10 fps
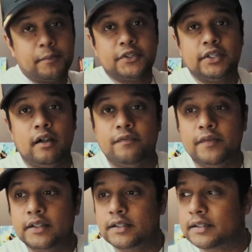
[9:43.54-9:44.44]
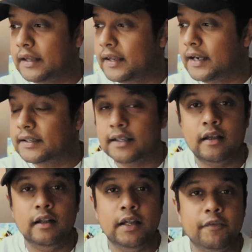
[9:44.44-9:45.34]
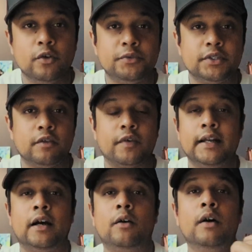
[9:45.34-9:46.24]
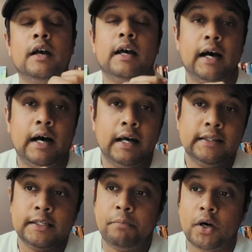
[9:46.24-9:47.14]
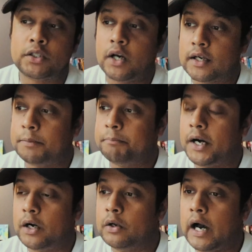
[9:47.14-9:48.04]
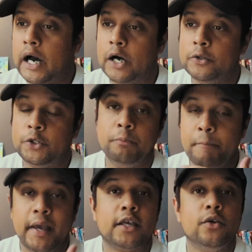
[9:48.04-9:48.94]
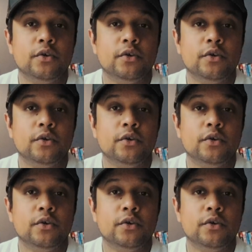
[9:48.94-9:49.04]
it on my shelf. I think it's in the living room shelf right now. This book talks about how to make